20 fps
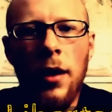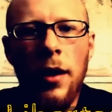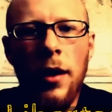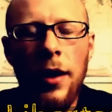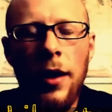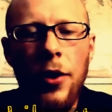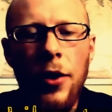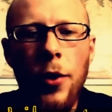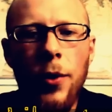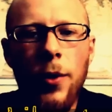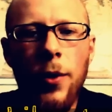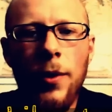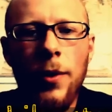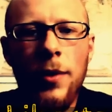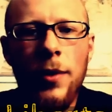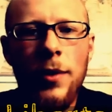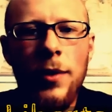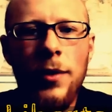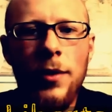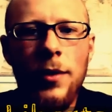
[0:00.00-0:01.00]
Hello,
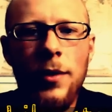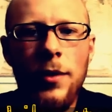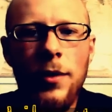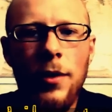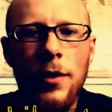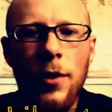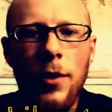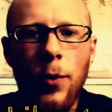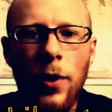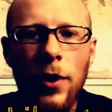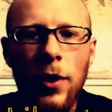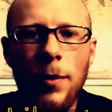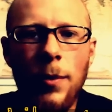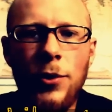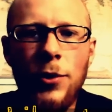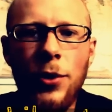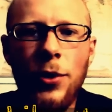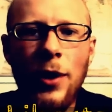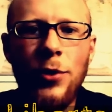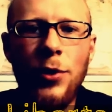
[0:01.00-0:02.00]
and welcome
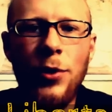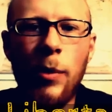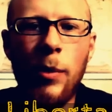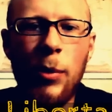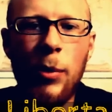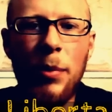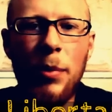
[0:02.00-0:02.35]
to I Dream in